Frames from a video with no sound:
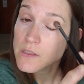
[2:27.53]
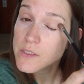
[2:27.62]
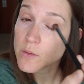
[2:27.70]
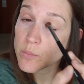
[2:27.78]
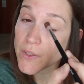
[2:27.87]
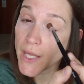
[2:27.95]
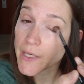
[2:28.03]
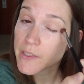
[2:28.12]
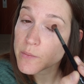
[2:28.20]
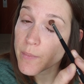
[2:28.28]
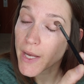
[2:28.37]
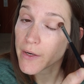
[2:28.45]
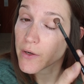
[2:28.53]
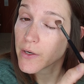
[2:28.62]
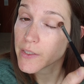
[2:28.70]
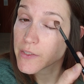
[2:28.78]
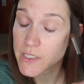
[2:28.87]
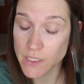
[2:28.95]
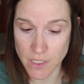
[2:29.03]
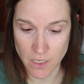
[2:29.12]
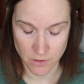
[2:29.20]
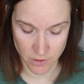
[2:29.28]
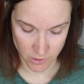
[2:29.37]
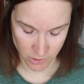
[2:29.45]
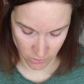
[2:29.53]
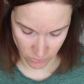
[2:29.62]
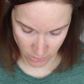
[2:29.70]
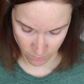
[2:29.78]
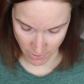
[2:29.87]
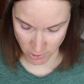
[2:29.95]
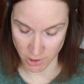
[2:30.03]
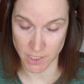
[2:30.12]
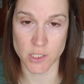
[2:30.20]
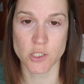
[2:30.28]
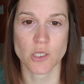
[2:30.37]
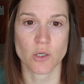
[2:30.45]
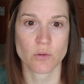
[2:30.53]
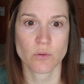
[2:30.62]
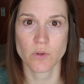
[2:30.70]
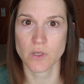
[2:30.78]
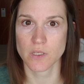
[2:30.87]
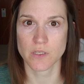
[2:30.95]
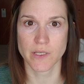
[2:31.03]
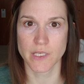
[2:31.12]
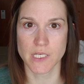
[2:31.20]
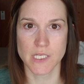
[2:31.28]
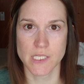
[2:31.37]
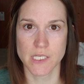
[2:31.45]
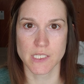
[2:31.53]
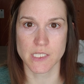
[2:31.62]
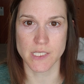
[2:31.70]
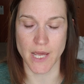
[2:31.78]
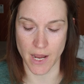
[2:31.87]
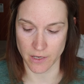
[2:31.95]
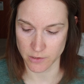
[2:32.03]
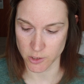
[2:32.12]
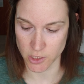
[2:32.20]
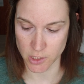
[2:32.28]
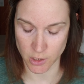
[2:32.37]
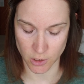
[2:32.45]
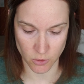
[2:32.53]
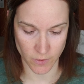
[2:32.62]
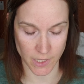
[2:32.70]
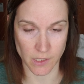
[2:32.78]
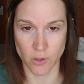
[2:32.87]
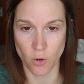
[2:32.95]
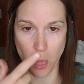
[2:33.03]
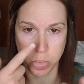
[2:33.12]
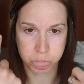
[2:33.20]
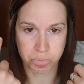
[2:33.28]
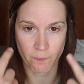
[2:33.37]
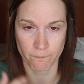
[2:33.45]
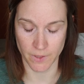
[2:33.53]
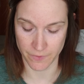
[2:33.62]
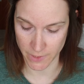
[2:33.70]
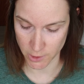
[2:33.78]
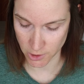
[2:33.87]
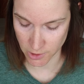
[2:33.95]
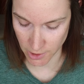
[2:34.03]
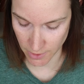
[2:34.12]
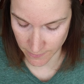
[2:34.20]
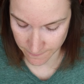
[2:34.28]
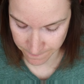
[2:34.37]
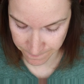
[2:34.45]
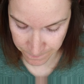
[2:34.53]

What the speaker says: to blend better and to not look so smudgy. So easy as that. Just a quick little, and then you're done.